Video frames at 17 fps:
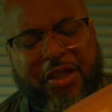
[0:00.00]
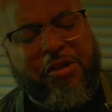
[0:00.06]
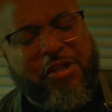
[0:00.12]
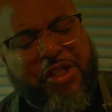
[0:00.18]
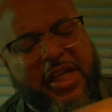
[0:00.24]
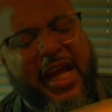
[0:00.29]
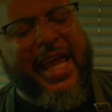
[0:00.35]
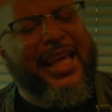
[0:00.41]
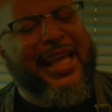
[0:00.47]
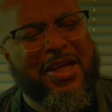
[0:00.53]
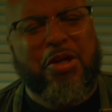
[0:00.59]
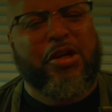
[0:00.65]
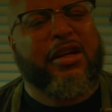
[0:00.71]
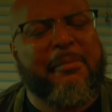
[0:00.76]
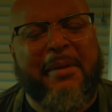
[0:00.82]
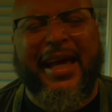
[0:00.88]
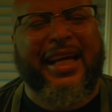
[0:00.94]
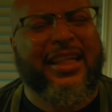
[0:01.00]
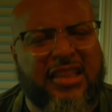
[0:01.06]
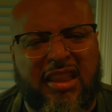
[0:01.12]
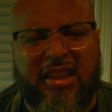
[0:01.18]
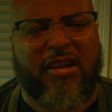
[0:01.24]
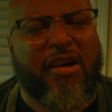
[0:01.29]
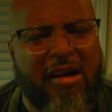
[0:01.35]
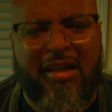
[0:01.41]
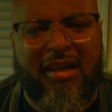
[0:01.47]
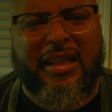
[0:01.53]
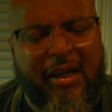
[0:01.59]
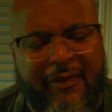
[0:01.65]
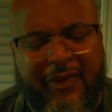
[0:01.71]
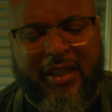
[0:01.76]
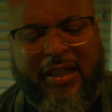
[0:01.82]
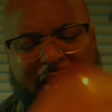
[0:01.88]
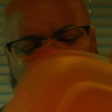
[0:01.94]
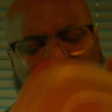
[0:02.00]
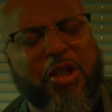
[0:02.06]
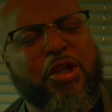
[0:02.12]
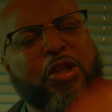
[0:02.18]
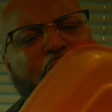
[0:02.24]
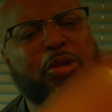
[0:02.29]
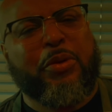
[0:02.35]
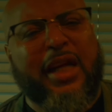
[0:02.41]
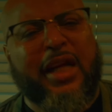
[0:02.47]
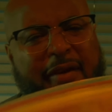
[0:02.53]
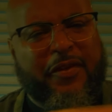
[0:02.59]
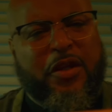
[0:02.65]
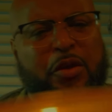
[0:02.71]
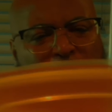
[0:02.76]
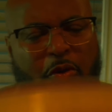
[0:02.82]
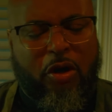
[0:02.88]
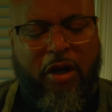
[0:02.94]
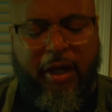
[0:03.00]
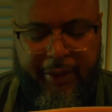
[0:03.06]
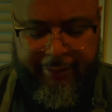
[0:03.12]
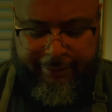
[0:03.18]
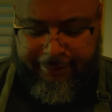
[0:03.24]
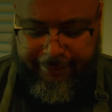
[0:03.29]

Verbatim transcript: You shake it, you can make a song of it. You can do whatever you want.